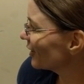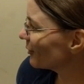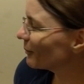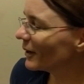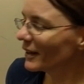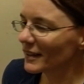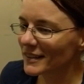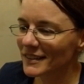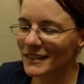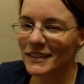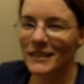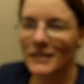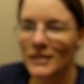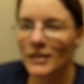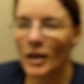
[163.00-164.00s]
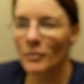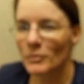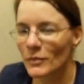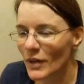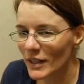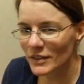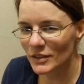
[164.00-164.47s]
$100.
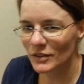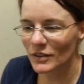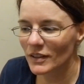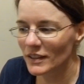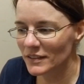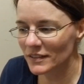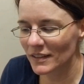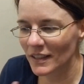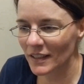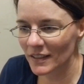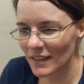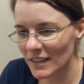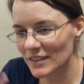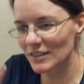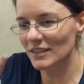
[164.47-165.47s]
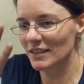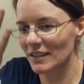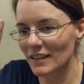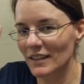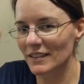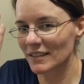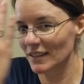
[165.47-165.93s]
I'm nice and glistening. That's just
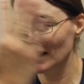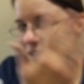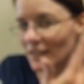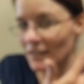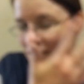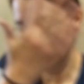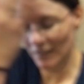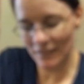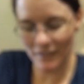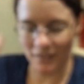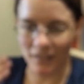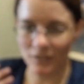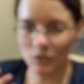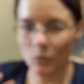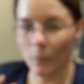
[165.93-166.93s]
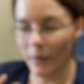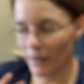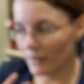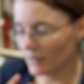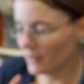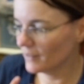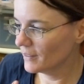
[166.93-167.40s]
glistening. It's not
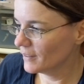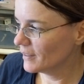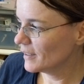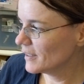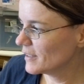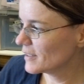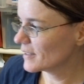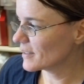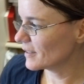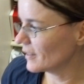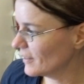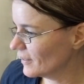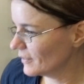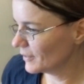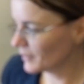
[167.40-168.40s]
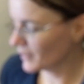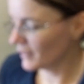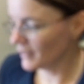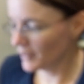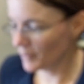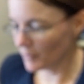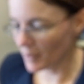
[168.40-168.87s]
sweat. So
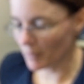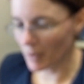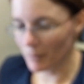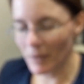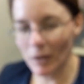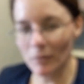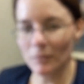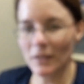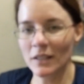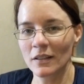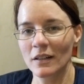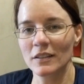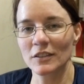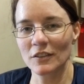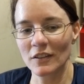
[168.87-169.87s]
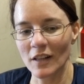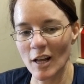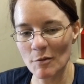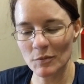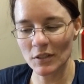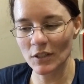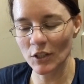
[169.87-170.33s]
my mom helped me not to
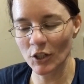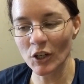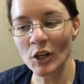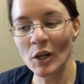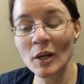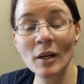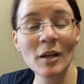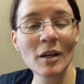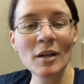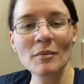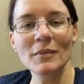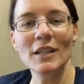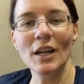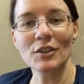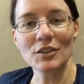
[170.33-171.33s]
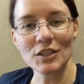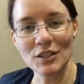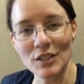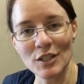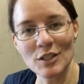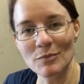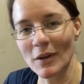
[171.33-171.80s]
collapse in here, but now she
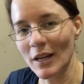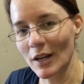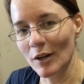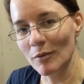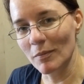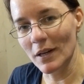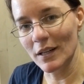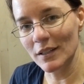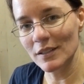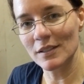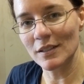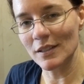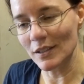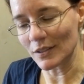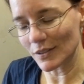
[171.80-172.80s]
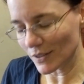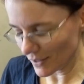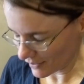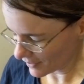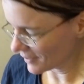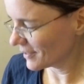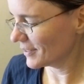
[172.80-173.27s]
sees my acrobatic
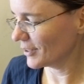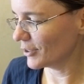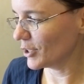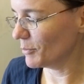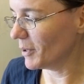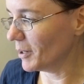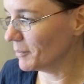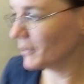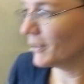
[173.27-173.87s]
skills. Don't you, Mom?